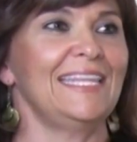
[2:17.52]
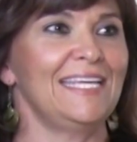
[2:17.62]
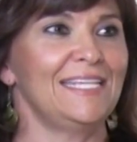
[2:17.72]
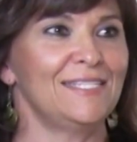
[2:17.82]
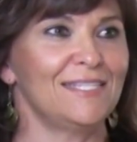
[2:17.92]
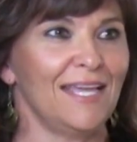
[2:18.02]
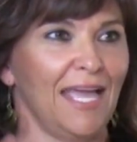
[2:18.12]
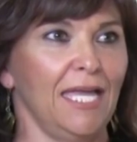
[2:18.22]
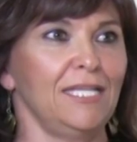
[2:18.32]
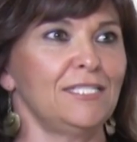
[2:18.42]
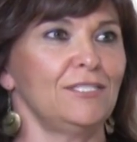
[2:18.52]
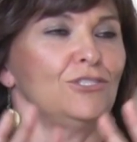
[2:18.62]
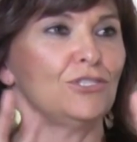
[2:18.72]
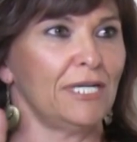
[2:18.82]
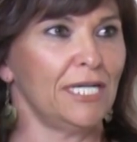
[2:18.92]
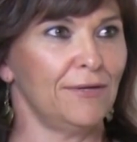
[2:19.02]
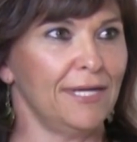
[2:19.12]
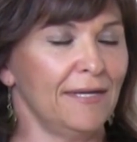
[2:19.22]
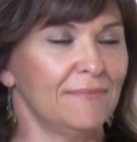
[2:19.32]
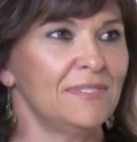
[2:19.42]
these 8
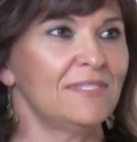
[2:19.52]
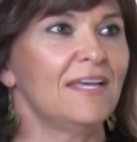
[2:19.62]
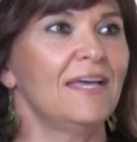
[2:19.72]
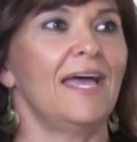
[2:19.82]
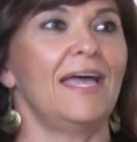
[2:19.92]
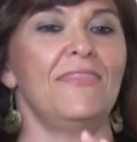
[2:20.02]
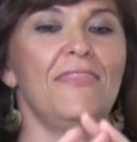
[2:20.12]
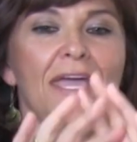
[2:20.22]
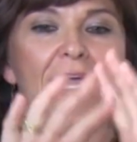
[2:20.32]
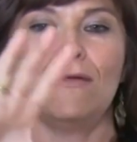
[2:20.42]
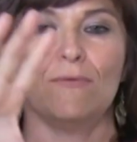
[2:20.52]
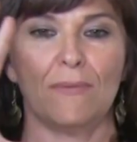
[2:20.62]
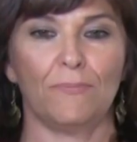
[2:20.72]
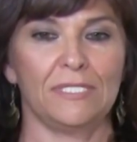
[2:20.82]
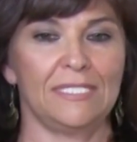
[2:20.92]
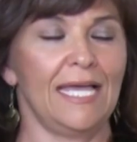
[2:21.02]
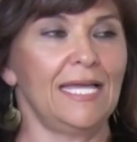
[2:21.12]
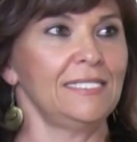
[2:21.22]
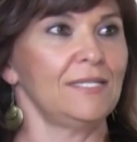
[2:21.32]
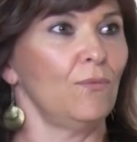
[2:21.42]
trigrams and they
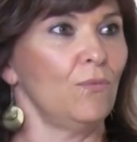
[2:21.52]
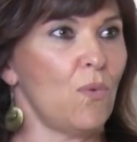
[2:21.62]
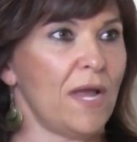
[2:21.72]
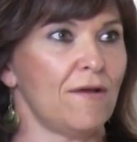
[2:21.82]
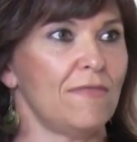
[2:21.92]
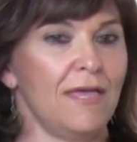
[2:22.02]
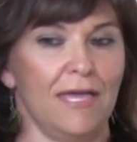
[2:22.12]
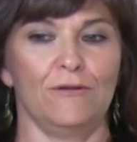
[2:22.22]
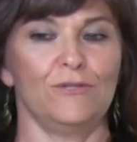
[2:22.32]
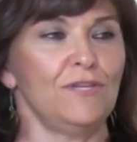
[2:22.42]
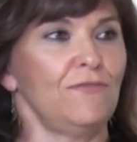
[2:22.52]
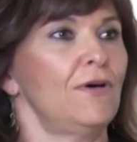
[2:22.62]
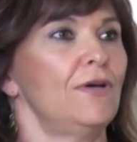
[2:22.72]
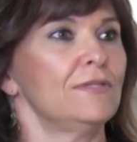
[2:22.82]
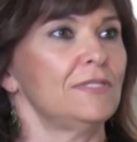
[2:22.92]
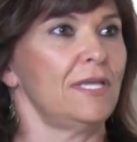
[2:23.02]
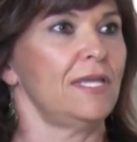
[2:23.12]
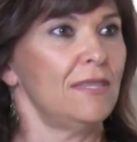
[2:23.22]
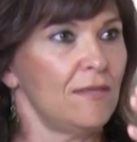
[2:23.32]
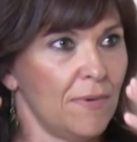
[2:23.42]
represent where the energy falls
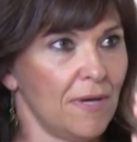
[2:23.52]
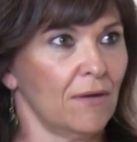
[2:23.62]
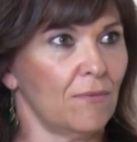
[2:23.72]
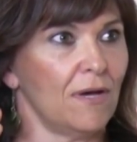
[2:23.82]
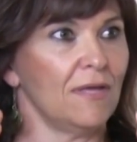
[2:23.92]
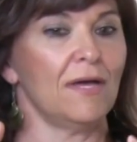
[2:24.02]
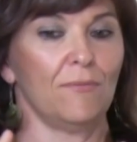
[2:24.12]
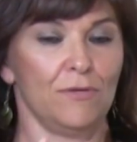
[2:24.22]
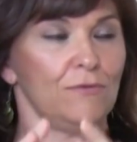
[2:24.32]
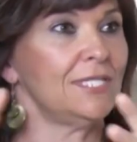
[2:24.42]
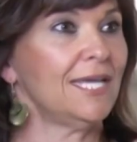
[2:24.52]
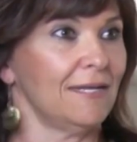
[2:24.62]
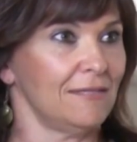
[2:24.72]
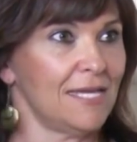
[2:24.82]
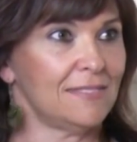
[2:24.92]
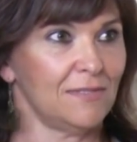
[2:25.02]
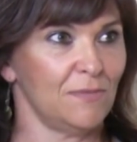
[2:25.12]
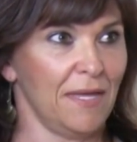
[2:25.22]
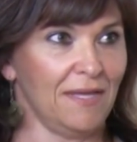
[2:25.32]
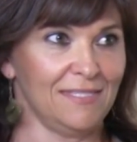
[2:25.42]
in the bagua that we use to analyze a
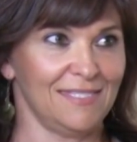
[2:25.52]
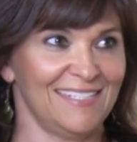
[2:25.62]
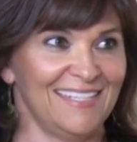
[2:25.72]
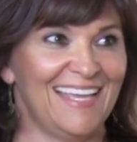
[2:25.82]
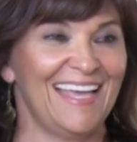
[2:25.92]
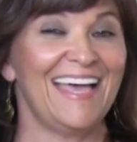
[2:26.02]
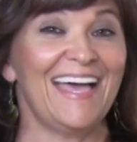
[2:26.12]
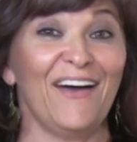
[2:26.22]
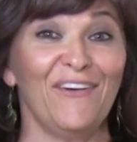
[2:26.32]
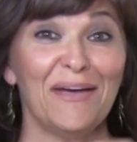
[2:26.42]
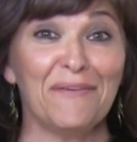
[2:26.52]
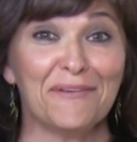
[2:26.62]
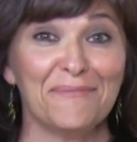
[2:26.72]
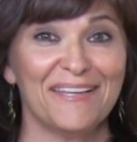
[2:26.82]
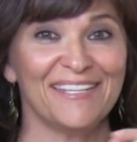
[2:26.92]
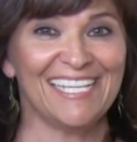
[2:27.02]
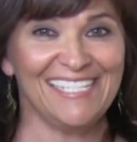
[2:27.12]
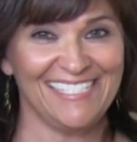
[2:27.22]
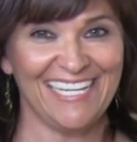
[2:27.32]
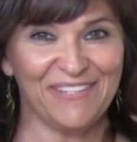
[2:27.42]
space. However, because I
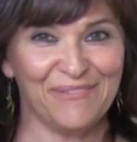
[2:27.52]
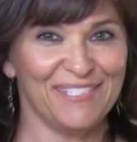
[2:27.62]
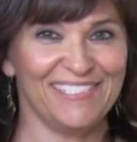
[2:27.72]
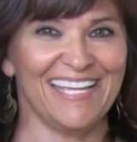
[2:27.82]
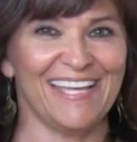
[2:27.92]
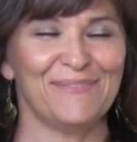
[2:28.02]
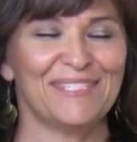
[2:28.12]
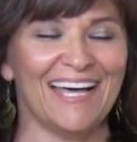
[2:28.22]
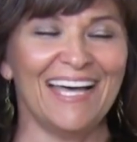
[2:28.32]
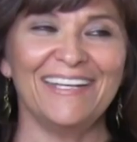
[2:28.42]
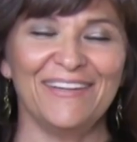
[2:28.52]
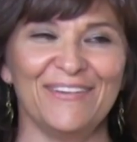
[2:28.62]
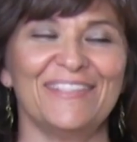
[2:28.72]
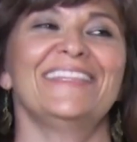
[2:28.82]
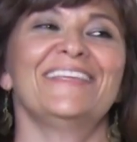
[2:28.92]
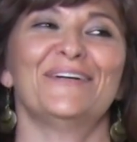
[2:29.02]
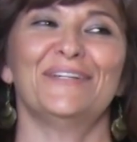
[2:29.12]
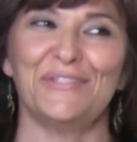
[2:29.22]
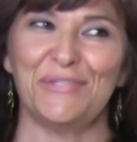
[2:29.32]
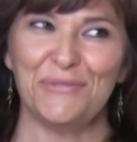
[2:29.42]
studied with James, I know that there are
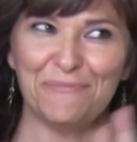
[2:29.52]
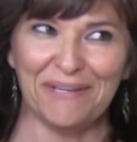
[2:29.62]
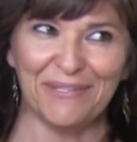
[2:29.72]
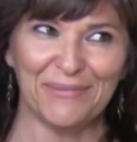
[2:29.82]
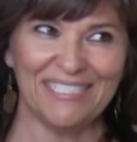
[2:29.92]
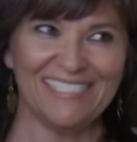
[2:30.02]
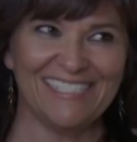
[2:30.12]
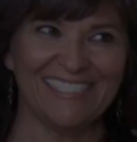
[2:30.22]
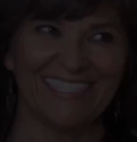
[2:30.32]
2 Baguas.